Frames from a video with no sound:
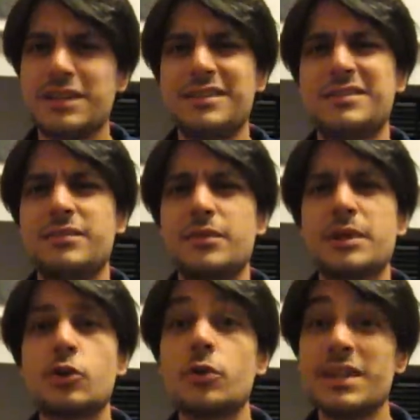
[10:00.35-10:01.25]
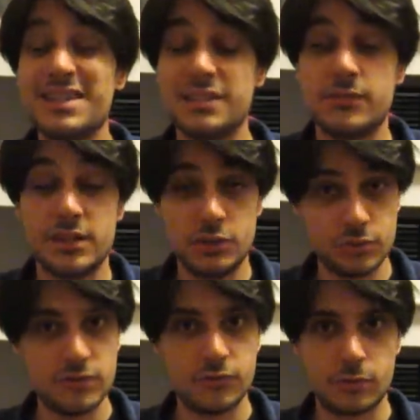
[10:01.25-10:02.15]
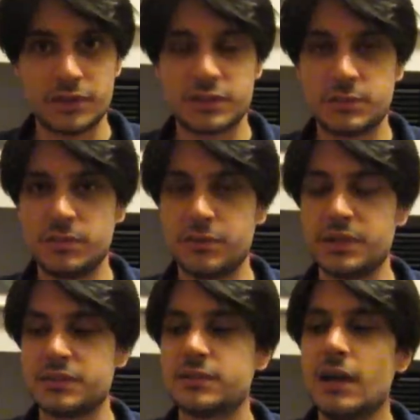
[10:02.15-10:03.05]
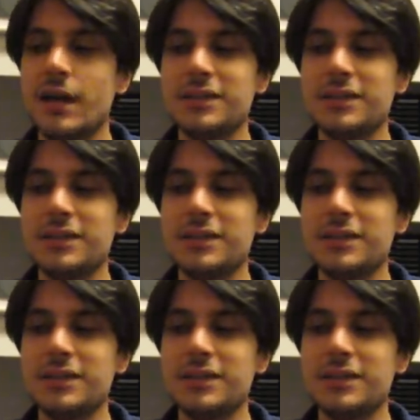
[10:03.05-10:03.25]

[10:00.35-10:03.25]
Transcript: and it is a very cohesive and uniform experience.